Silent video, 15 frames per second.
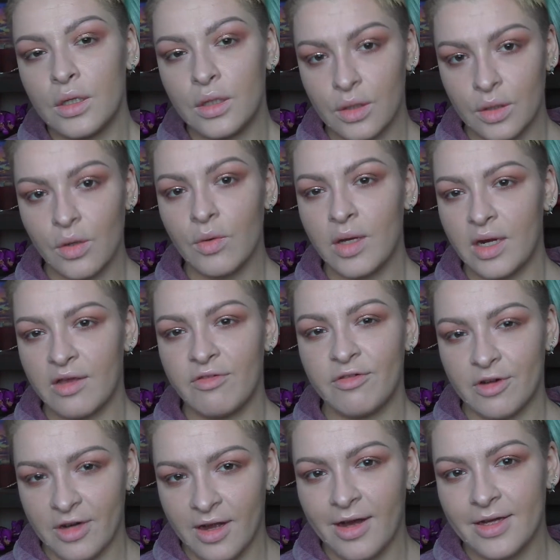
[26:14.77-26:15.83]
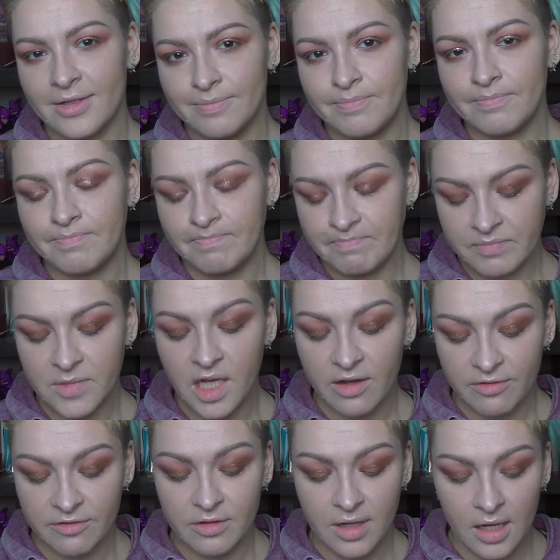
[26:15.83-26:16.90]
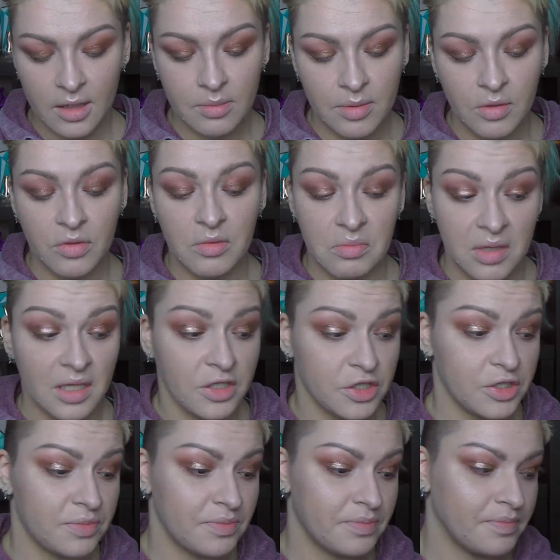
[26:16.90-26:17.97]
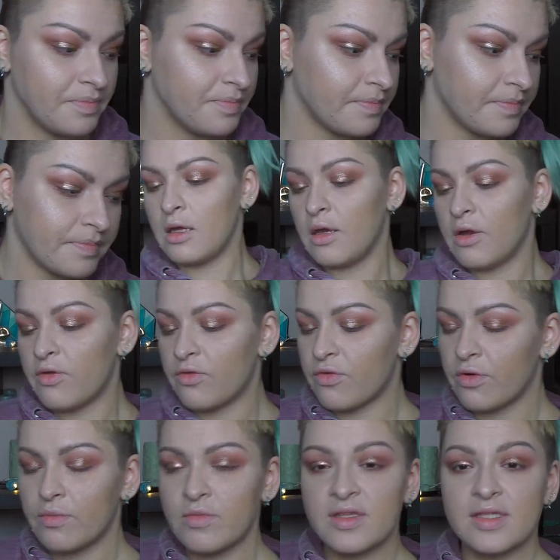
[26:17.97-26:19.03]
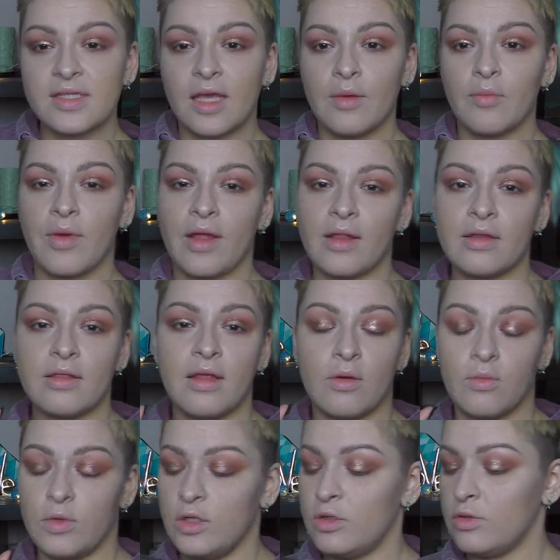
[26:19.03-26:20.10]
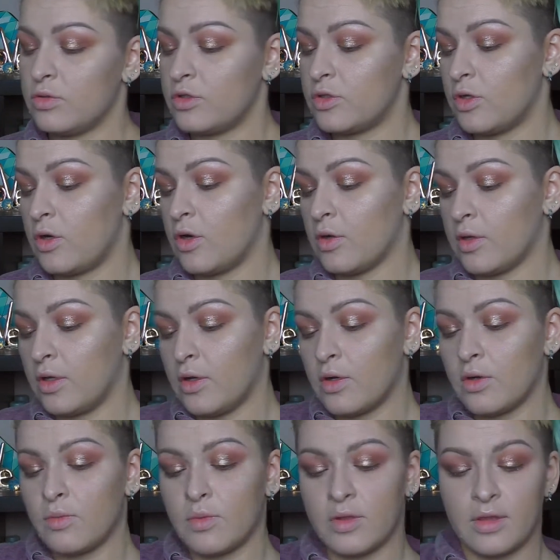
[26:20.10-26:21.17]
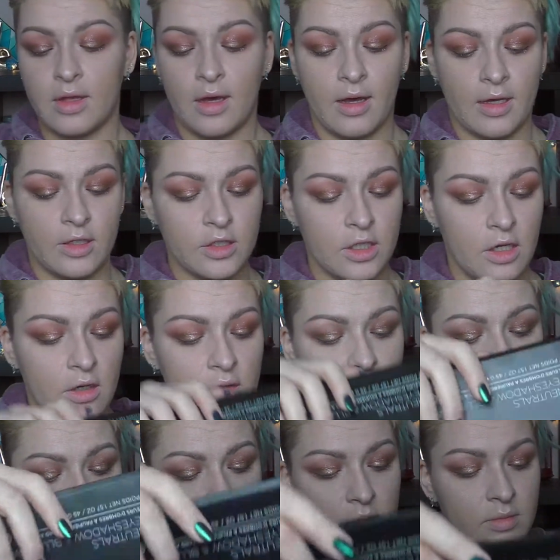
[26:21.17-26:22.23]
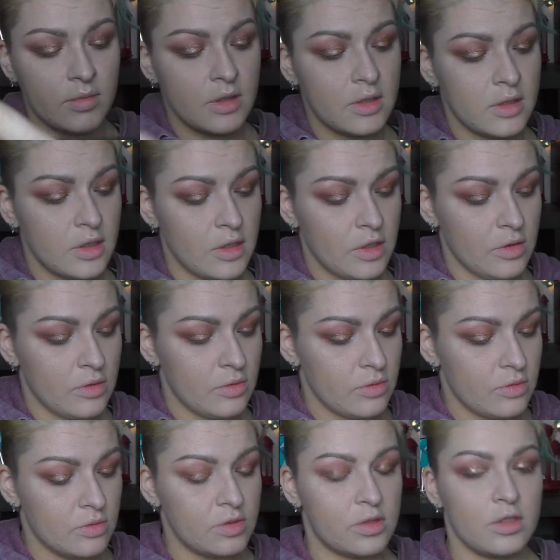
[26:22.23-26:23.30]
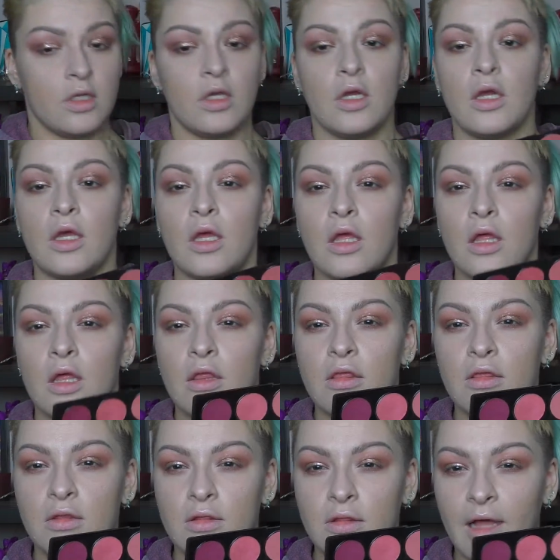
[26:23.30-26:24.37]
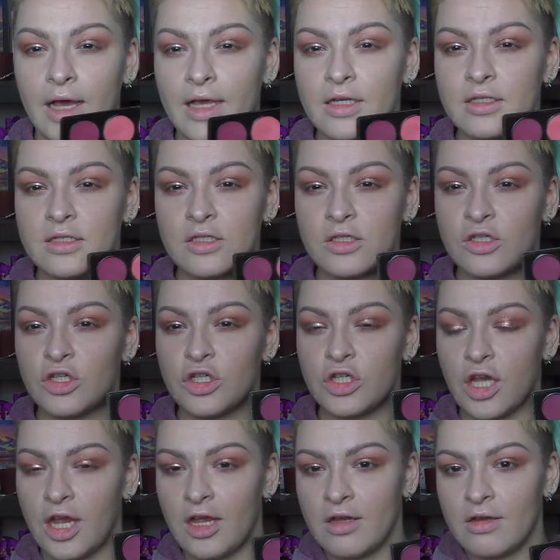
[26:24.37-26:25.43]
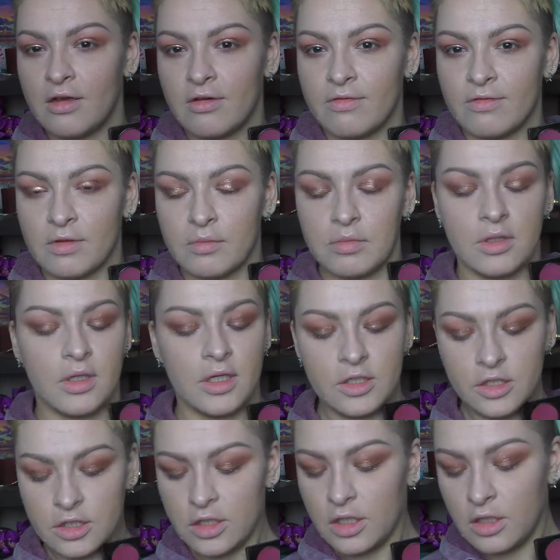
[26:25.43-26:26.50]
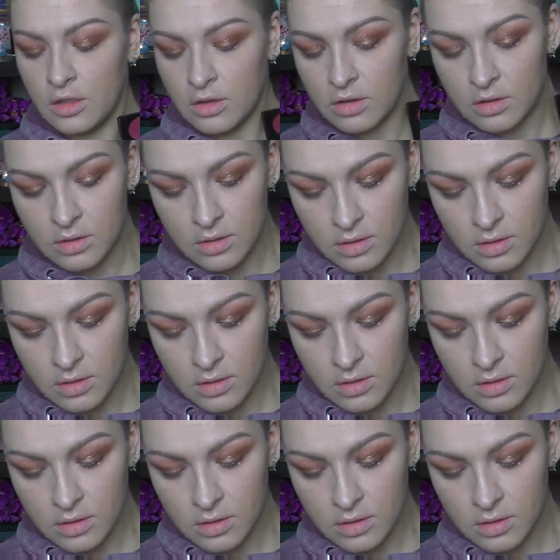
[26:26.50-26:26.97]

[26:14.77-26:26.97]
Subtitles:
You know what I forgot? I forgot about the blush. From the same palette that we used earlier with the eyeshadows, I'm gonna use the lightest shade of the blush here.